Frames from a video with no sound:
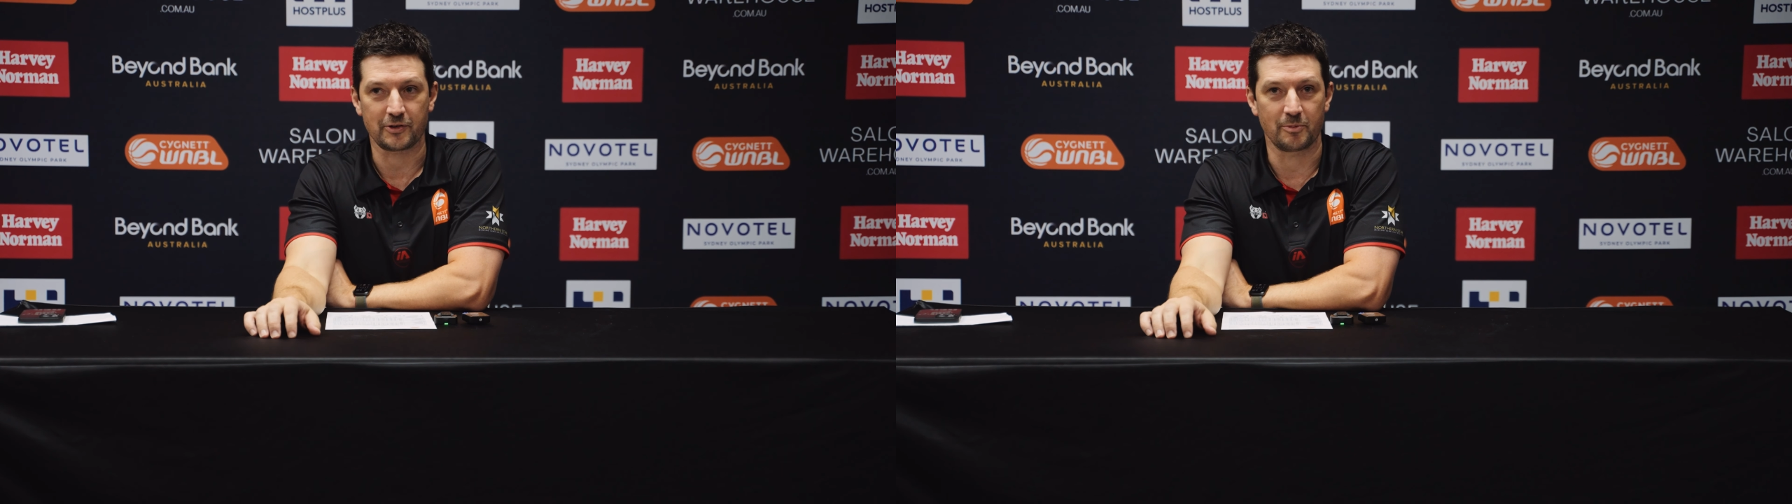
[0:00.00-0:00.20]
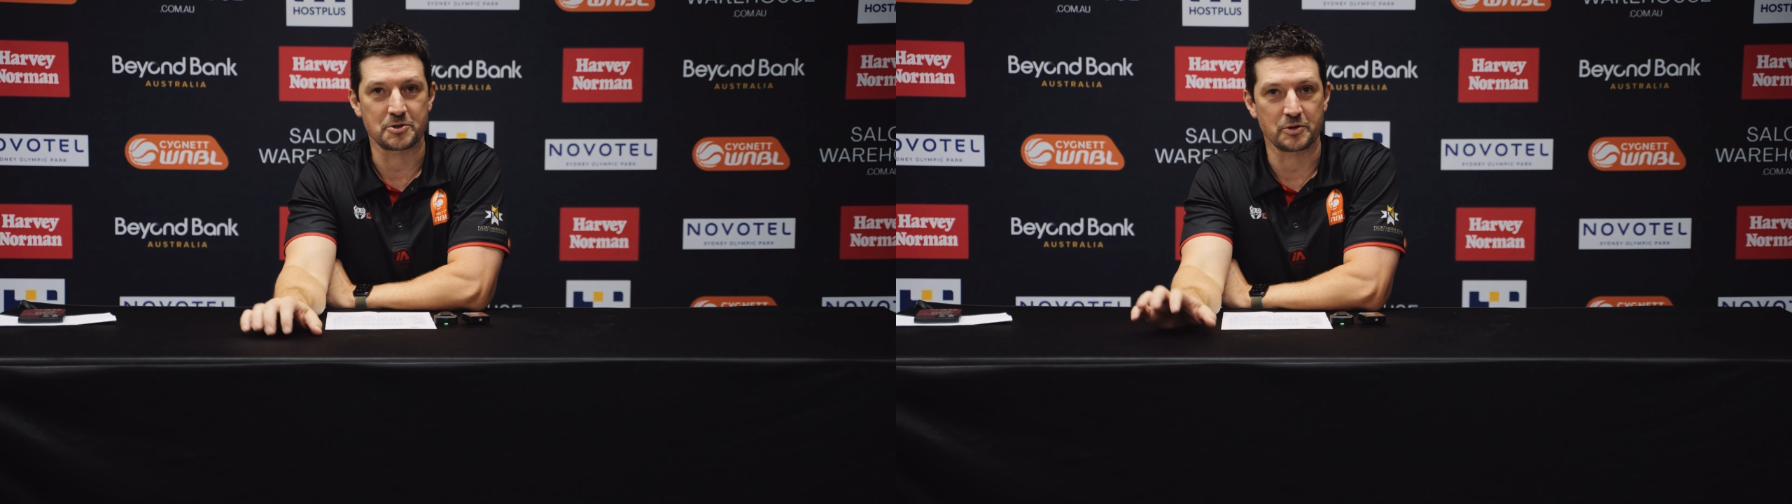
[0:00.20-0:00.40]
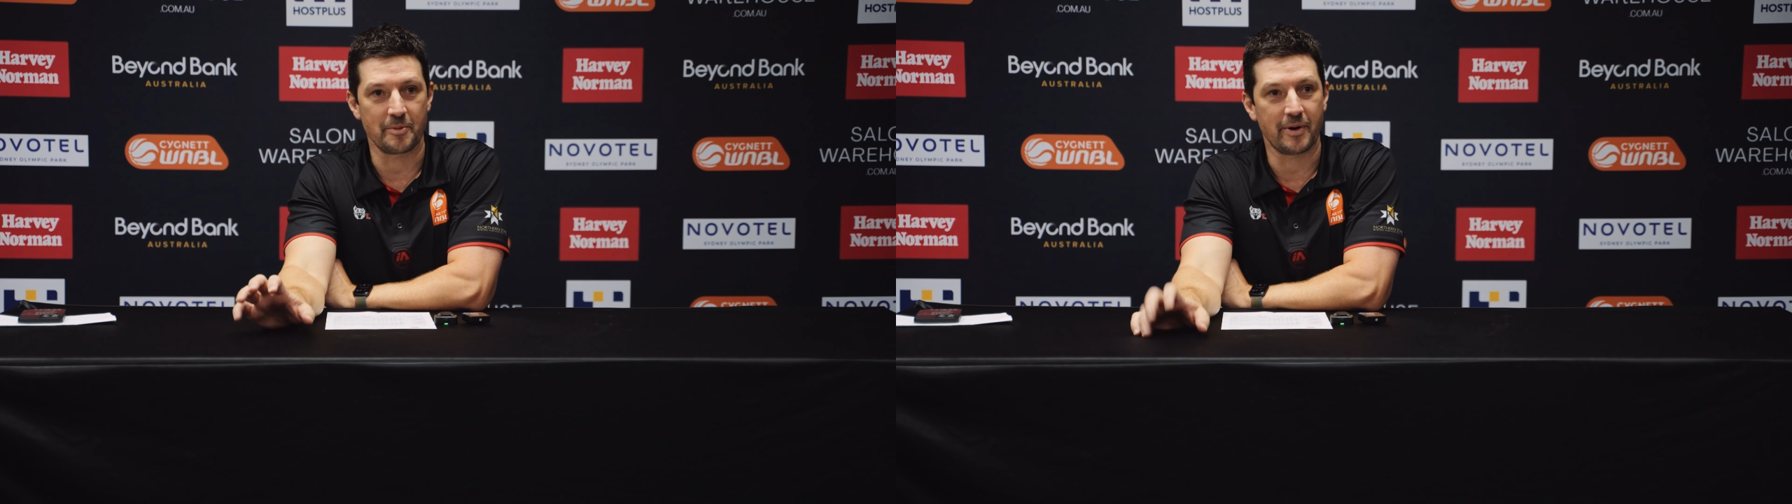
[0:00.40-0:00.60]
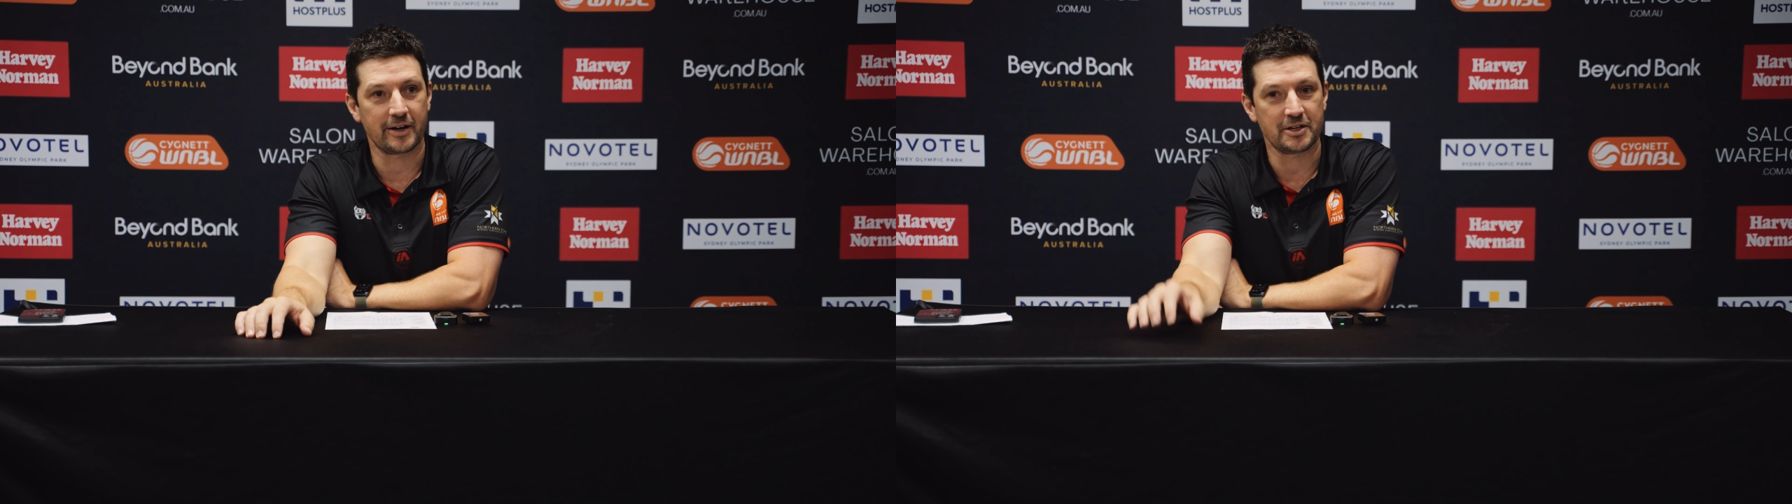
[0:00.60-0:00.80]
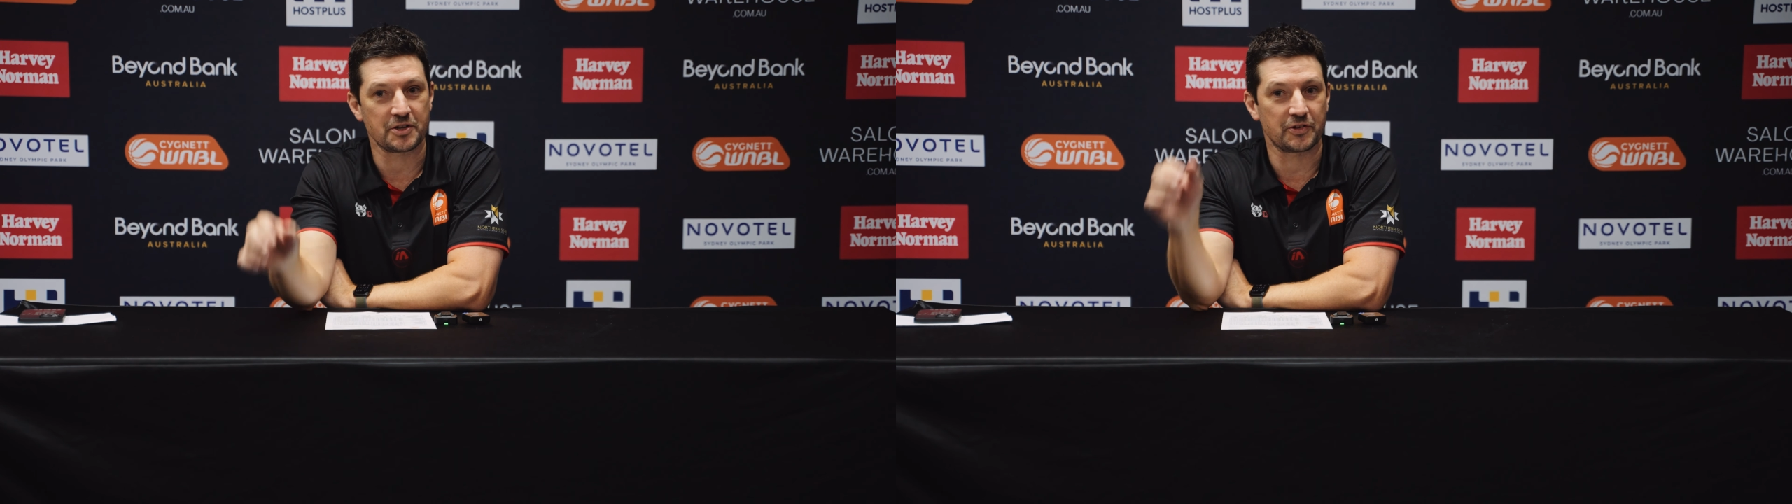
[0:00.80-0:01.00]
so I'm sure that
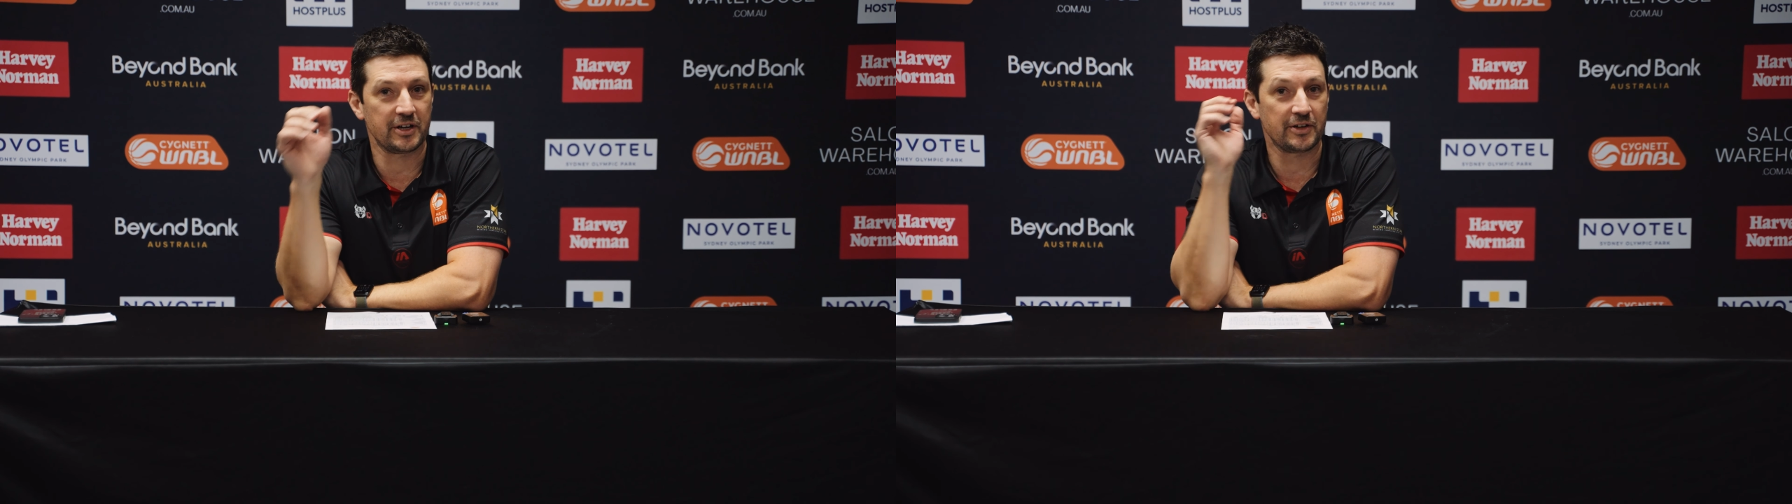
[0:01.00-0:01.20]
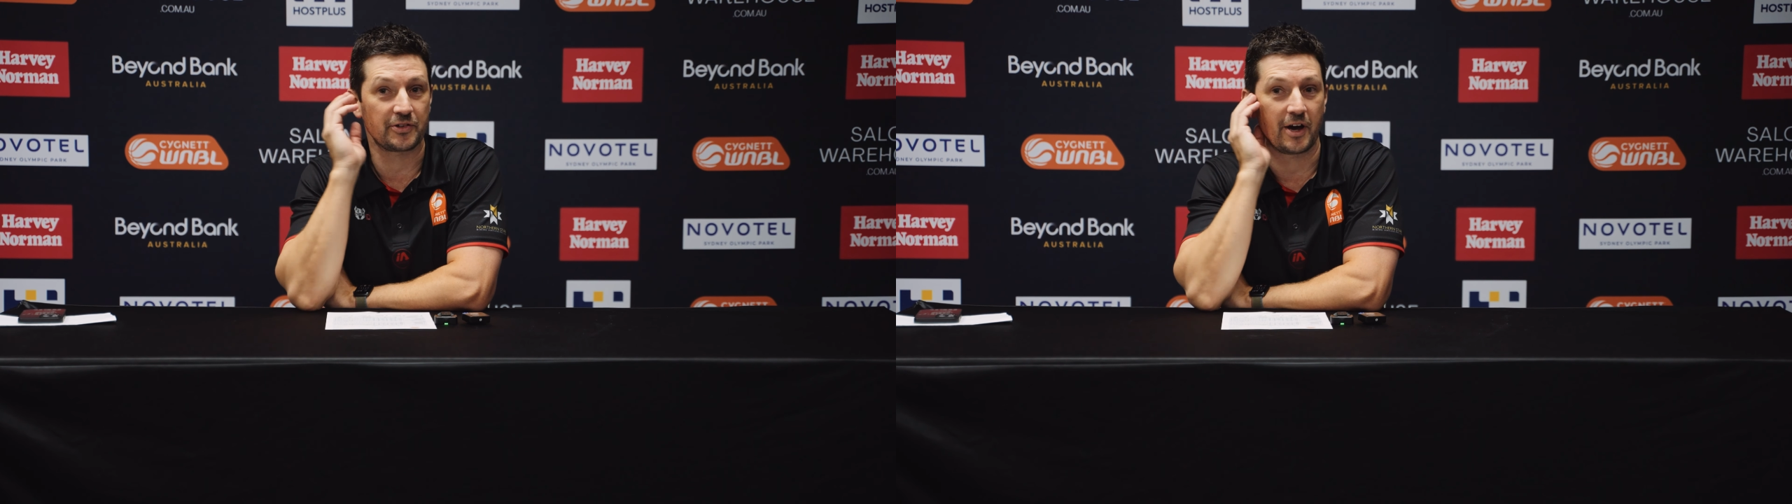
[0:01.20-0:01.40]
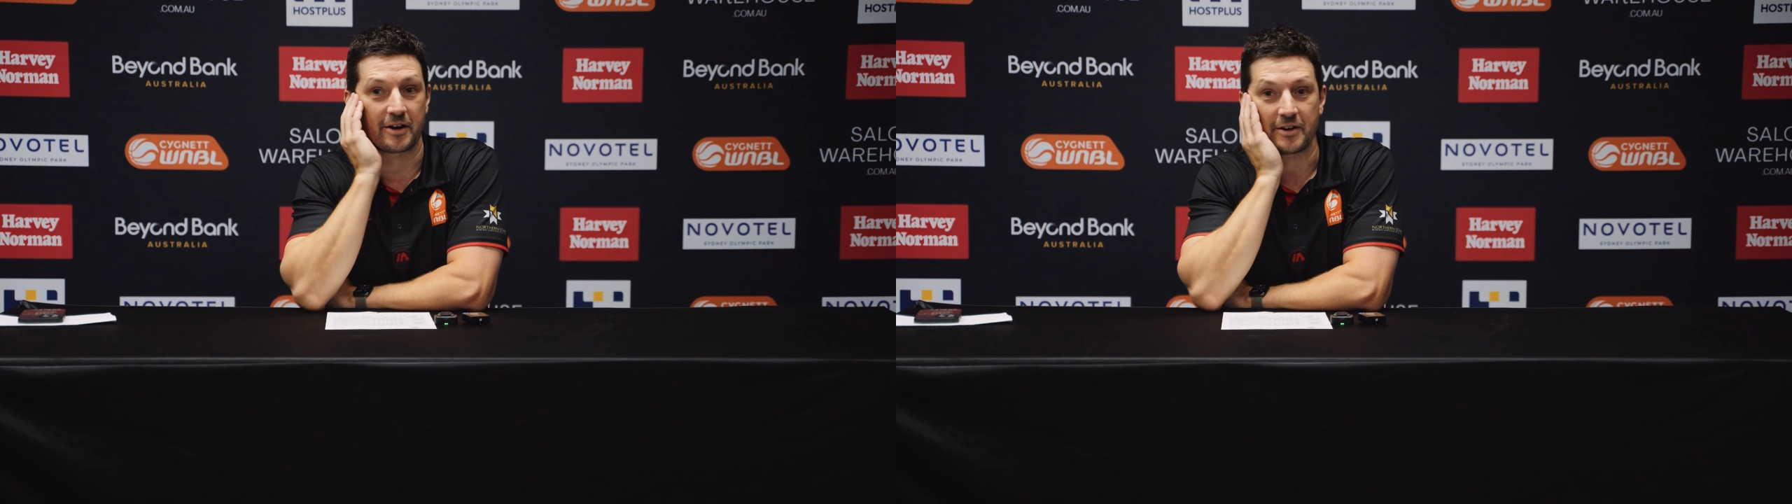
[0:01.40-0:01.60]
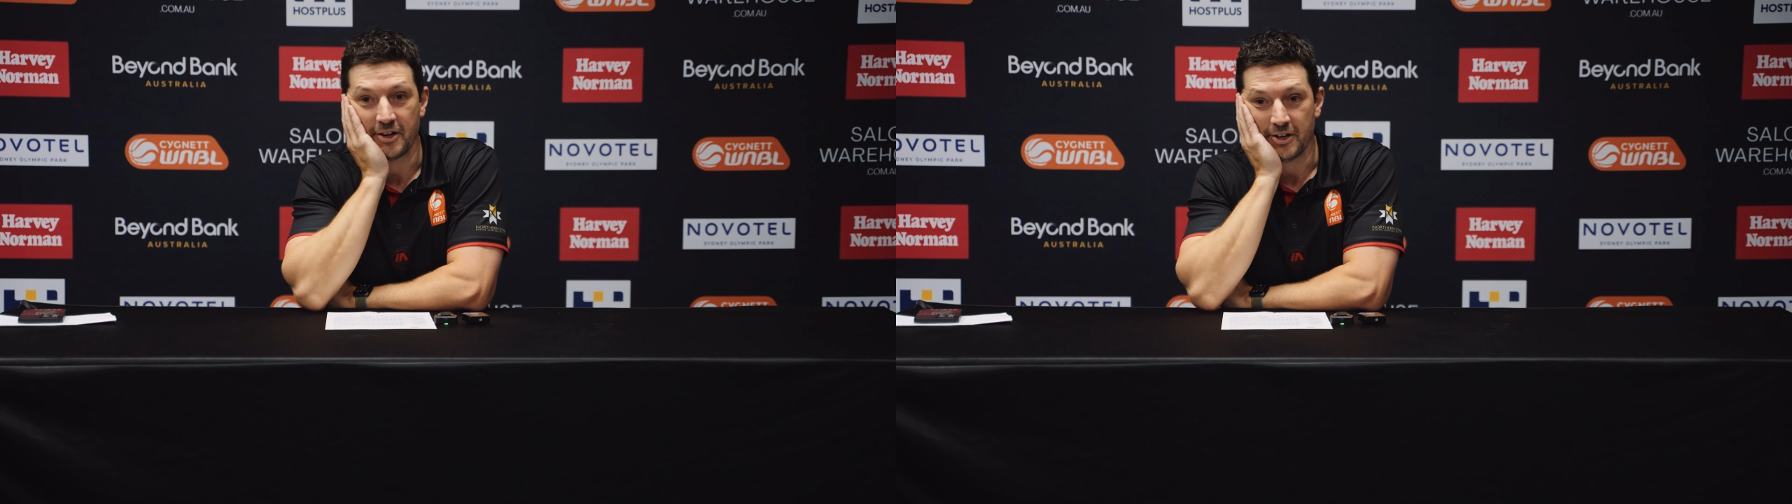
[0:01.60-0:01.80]
party's just getting started.